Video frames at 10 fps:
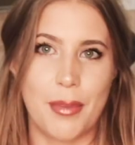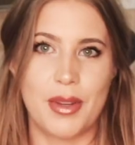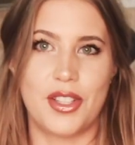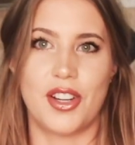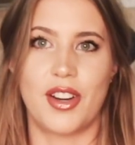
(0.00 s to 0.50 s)

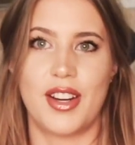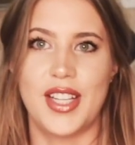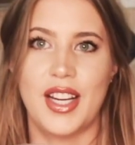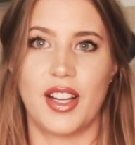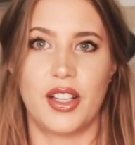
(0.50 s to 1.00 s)
Is you're gonna
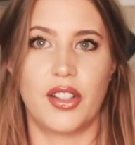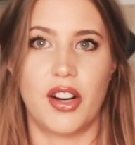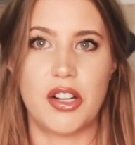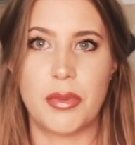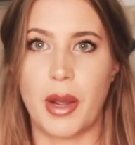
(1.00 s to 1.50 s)
take a
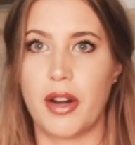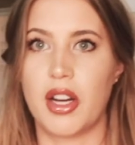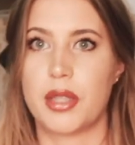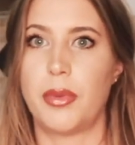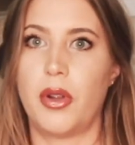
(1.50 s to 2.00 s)
large
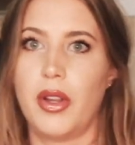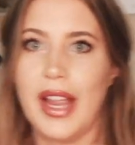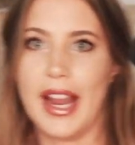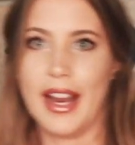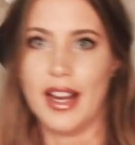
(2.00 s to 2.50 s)
Pyrex bowl
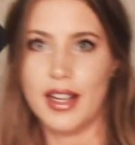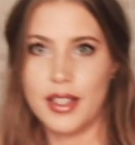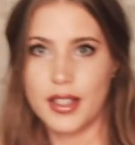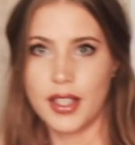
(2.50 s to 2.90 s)
and